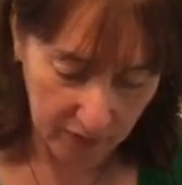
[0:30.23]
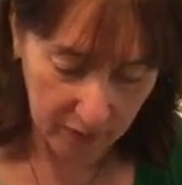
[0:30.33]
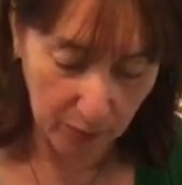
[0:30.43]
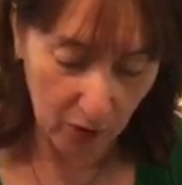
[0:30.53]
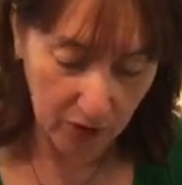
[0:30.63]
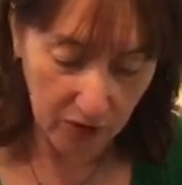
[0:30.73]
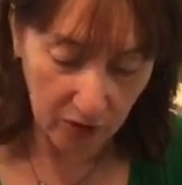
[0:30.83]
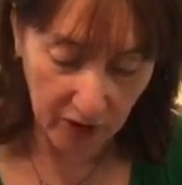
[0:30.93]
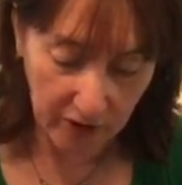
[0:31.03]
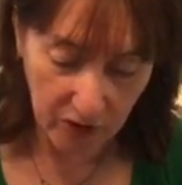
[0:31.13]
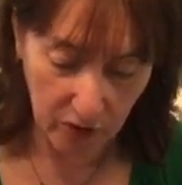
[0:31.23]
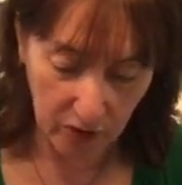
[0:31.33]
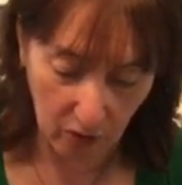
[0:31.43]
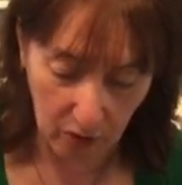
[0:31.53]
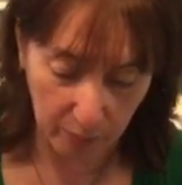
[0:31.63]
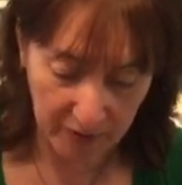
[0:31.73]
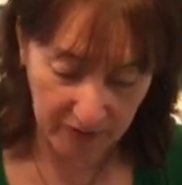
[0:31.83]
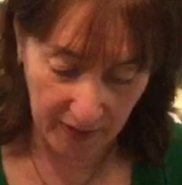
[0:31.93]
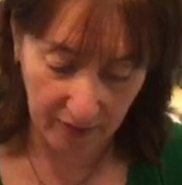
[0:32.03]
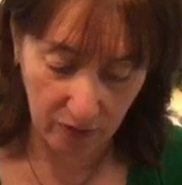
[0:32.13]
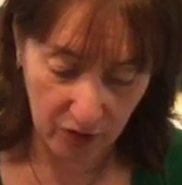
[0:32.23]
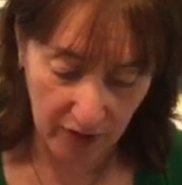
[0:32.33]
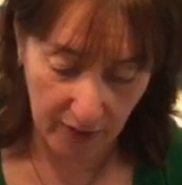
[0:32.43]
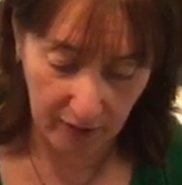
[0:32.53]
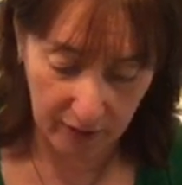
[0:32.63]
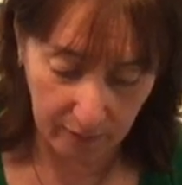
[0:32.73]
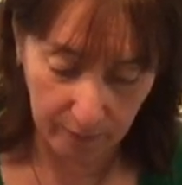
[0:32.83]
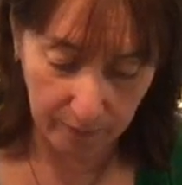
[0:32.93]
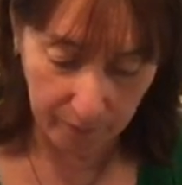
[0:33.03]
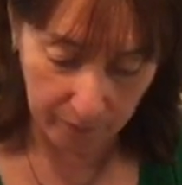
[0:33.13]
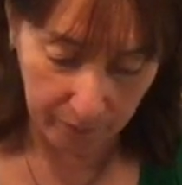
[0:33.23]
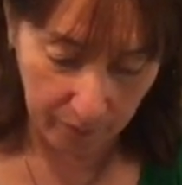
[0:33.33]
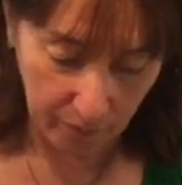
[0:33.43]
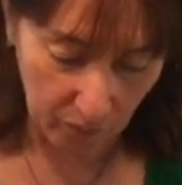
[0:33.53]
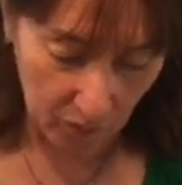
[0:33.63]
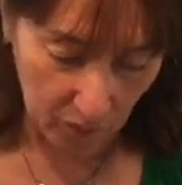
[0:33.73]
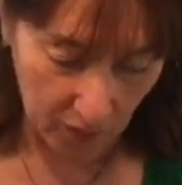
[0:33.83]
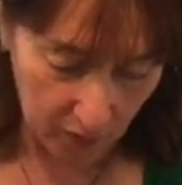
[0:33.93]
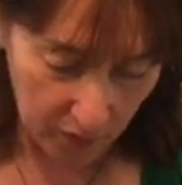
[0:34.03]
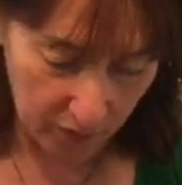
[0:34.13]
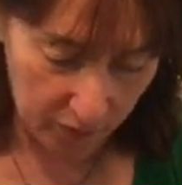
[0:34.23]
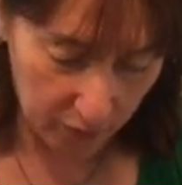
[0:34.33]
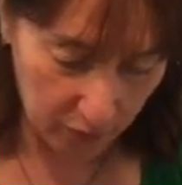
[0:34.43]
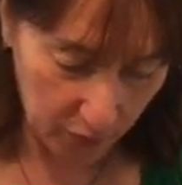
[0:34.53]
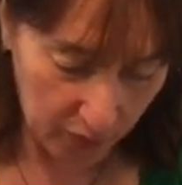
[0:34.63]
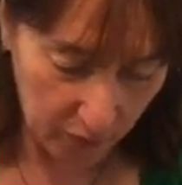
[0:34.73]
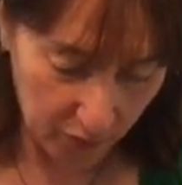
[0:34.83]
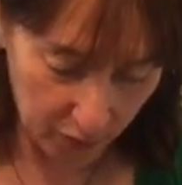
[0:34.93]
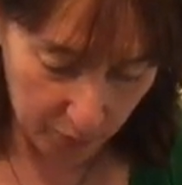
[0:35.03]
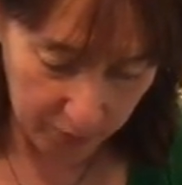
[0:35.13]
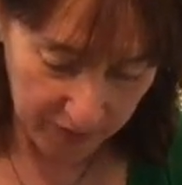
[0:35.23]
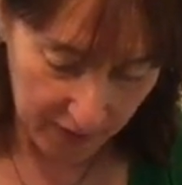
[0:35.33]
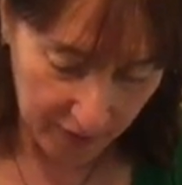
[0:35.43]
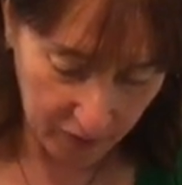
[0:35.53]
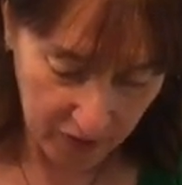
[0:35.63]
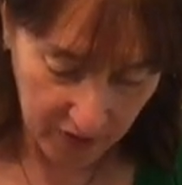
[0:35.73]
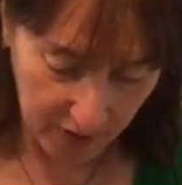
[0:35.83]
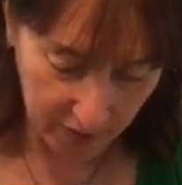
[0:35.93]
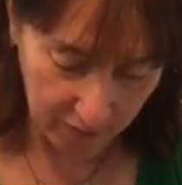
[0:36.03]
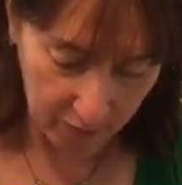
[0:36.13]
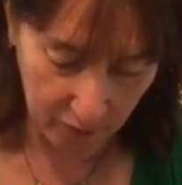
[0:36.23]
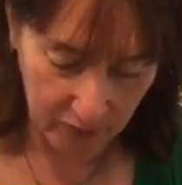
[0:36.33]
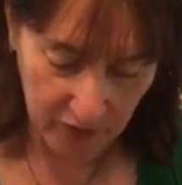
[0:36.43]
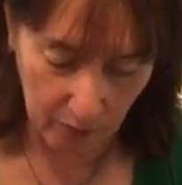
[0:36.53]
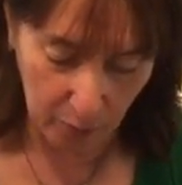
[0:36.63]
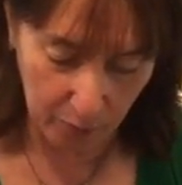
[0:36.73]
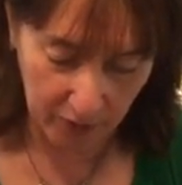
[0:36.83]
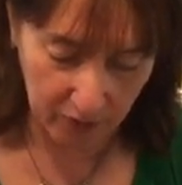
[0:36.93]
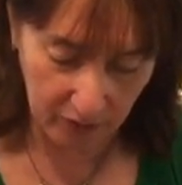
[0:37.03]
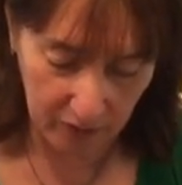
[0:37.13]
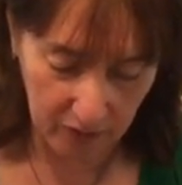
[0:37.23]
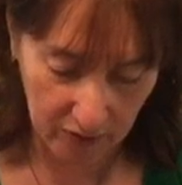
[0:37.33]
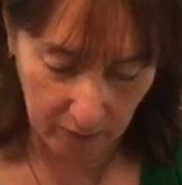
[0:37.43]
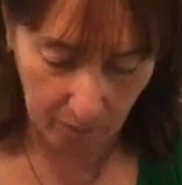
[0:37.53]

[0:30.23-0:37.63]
This would also taste good on potato salad, if you're looking for a potato salad for summer picnics.